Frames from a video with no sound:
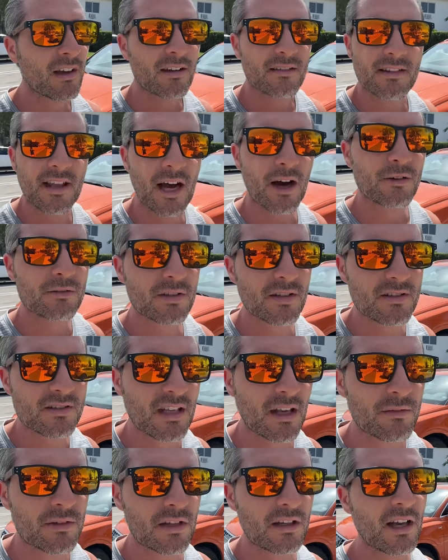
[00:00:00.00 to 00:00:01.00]
down to
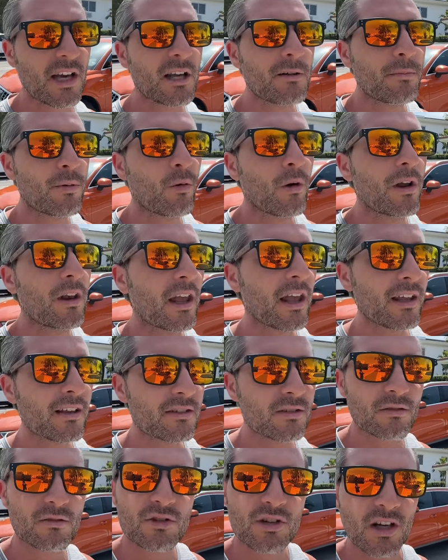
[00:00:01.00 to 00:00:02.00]
seventy-nine point eight,
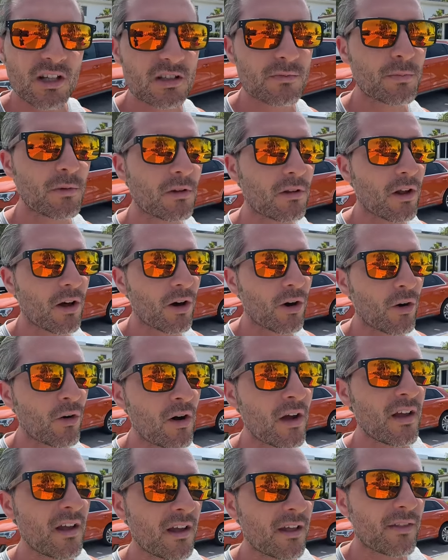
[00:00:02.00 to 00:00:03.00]
so just below
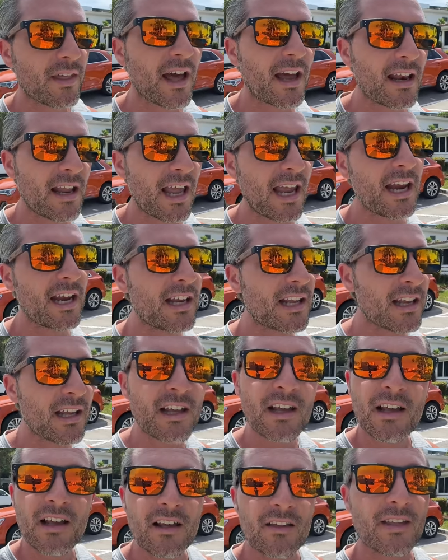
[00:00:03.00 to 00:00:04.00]
that
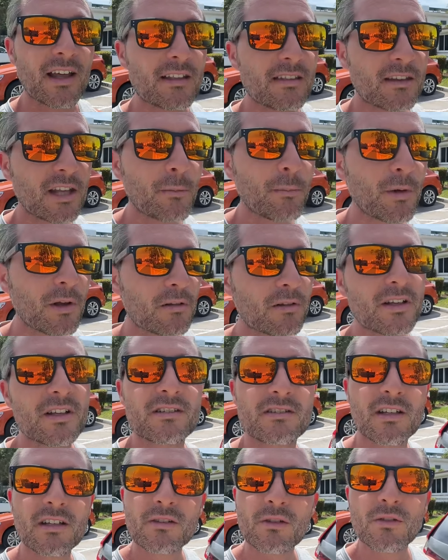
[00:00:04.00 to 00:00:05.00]
eighty that typically
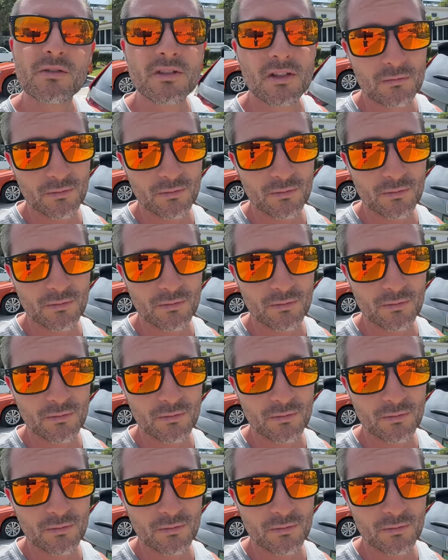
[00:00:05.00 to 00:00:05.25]
signals a